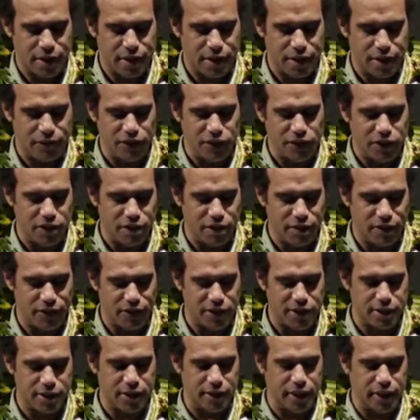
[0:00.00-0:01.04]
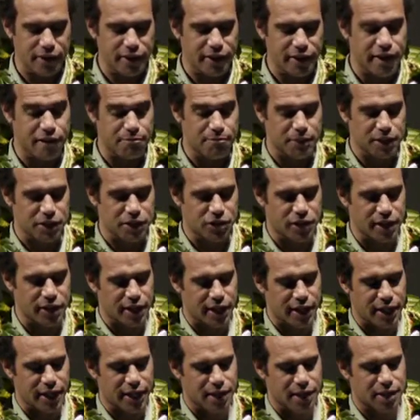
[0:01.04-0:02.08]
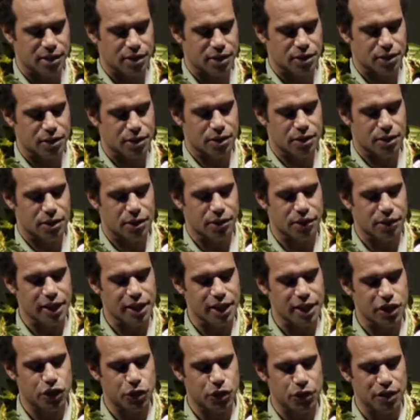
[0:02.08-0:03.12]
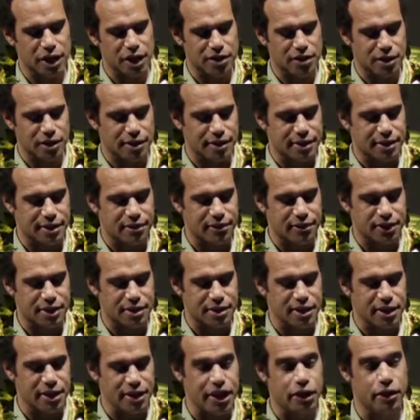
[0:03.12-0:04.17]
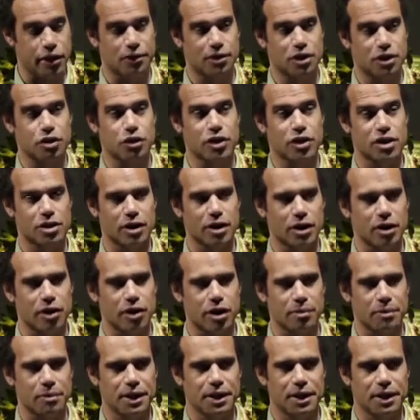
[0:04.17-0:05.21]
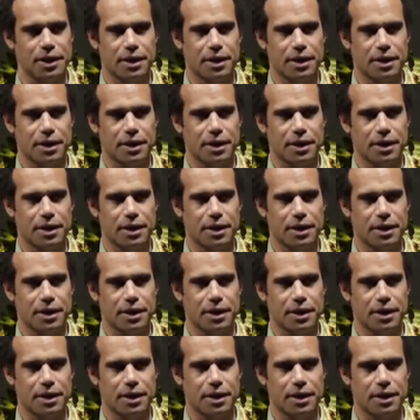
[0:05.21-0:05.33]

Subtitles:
eventually leading the government to declare the year 2007 as the year of the traditional economy.